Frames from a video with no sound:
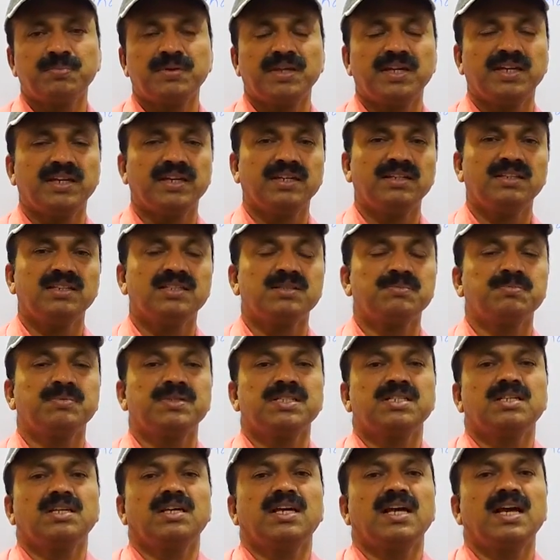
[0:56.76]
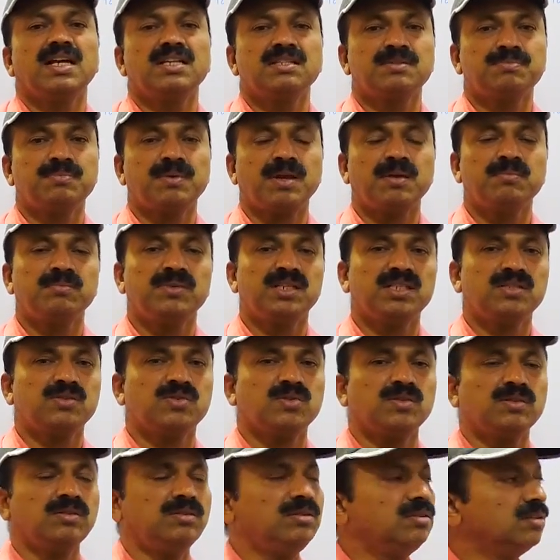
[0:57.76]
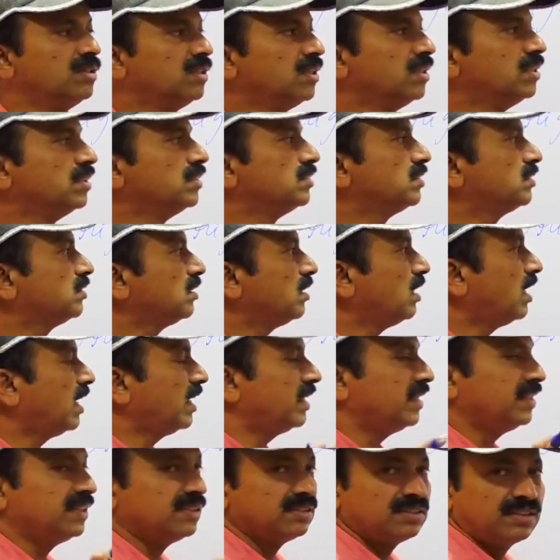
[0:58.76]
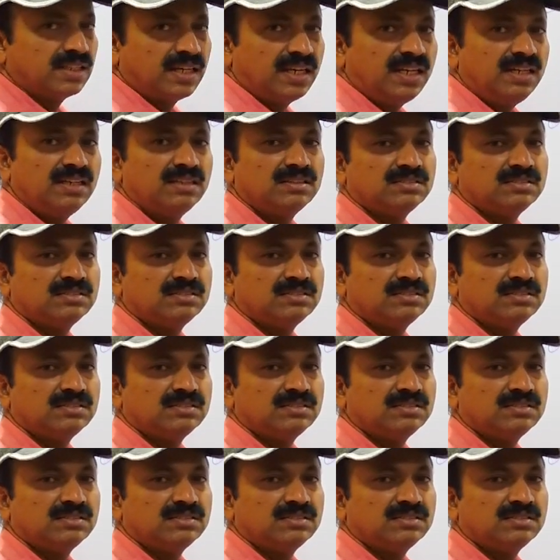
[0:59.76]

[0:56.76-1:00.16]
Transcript: period, especially as Prime Minister. So under three